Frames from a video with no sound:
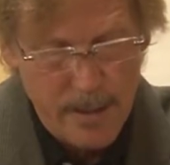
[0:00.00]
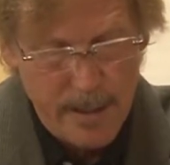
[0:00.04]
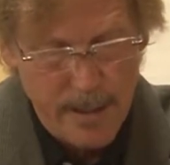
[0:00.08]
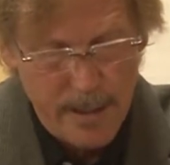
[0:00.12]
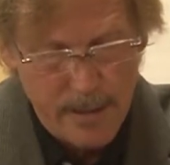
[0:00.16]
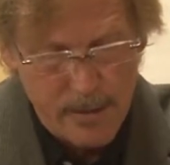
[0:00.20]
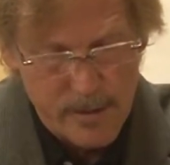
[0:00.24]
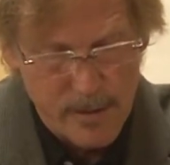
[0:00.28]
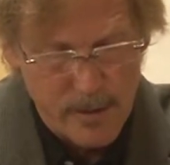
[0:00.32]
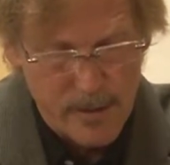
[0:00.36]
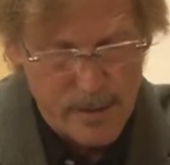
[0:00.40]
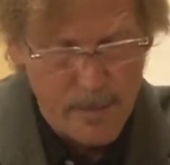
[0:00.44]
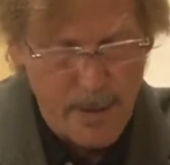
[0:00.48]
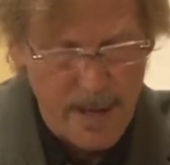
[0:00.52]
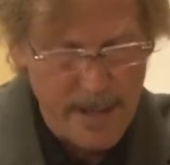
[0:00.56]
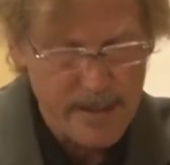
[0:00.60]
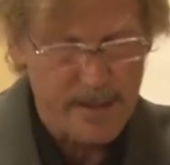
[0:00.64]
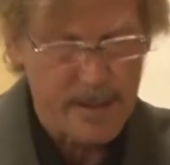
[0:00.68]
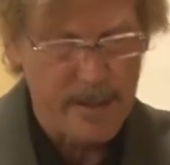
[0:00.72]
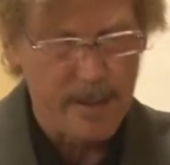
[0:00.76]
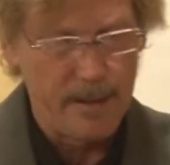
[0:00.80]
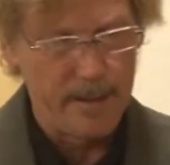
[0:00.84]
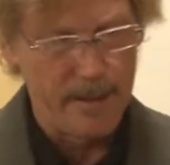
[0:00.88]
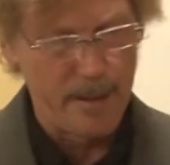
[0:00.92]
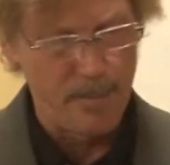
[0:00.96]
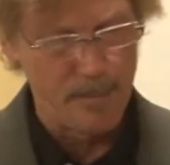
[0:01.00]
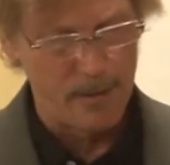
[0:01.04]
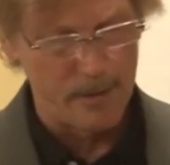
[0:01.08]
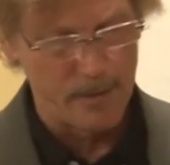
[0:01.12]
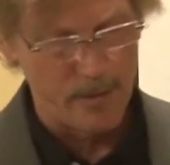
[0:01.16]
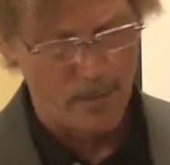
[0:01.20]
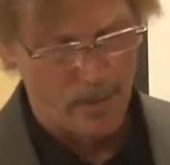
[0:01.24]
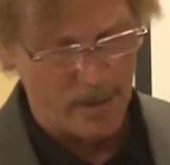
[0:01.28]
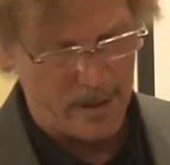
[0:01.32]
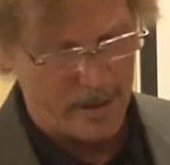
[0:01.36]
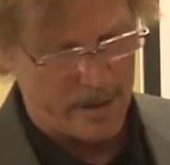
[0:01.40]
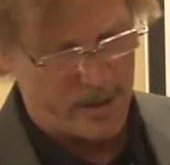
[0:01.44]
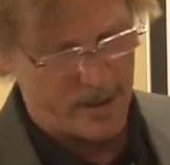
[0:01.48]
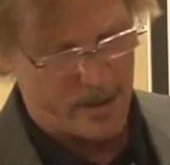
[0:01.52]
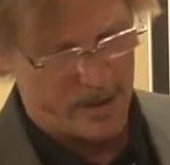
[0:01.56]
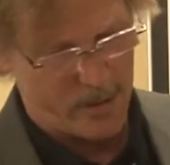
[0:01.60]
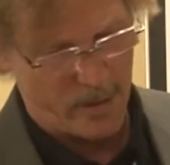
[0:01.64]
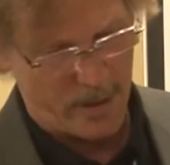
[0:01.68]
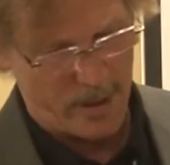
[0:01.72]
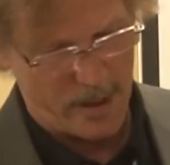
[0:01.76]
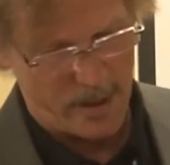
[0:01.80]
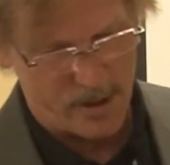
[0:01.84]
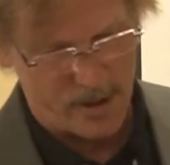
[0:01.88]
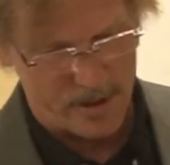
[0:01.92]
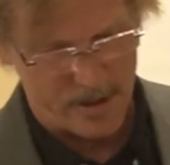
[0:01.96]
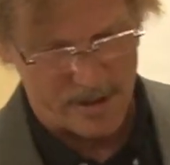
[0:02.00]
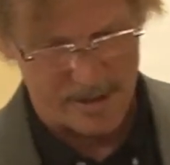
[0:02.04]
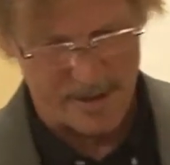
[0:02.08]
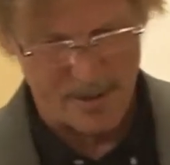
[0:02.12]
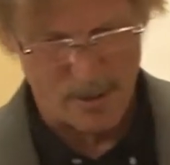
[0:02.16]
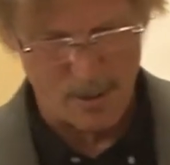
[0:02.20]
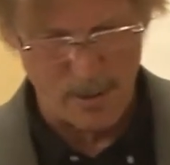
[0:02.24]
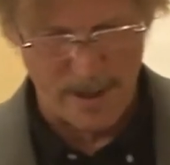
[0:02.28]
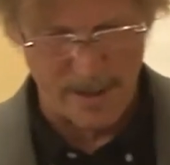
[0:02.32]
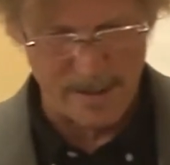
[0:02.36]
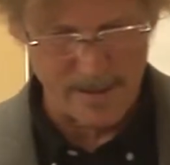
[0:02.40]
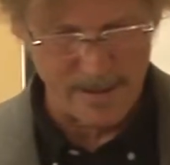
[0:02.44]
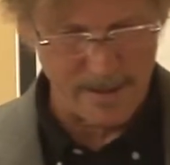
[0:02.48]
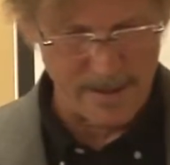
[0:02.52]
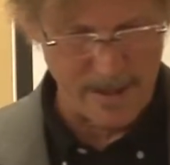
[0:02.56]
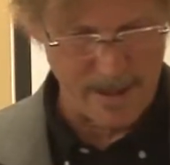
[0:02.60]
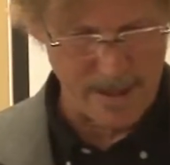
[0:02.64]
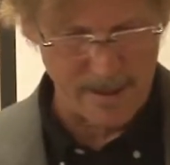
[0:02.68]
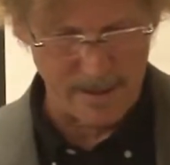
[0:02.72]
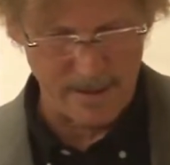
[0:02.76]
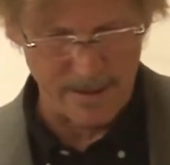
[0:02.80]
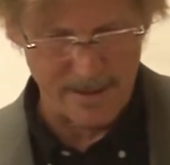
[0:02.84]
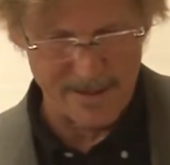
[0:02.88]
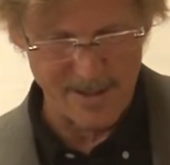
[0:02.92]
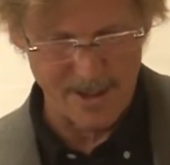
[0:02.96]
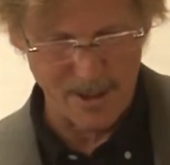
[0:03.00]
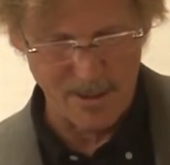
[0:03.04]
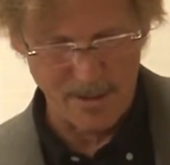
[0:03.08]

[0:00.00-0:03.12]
It was those pesky liberal religious traditions, transcendentalists,